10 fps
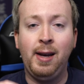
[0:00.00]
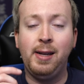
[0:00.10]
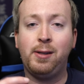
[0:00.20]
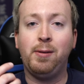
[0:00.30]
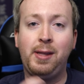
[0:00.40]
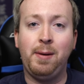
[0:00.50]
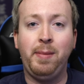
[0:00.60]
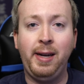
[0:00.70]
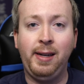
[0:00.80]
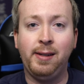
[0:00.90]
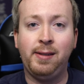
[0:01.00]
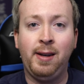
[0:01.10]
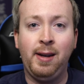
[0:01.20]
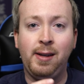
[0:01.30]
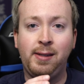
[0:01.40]
And so what that means
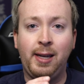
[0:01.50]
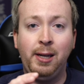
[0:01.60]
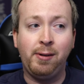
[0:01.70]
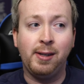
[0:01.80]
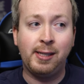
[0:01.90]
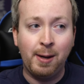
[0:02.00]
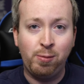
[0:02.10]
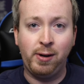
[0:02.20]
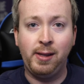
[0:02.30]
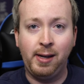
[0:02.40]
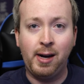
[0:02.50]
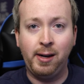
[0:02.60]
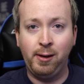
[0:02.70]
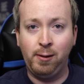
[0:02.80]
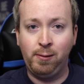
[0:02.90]
is that you can separate the
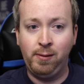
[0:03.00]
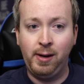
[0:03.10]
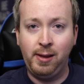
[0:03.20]
audio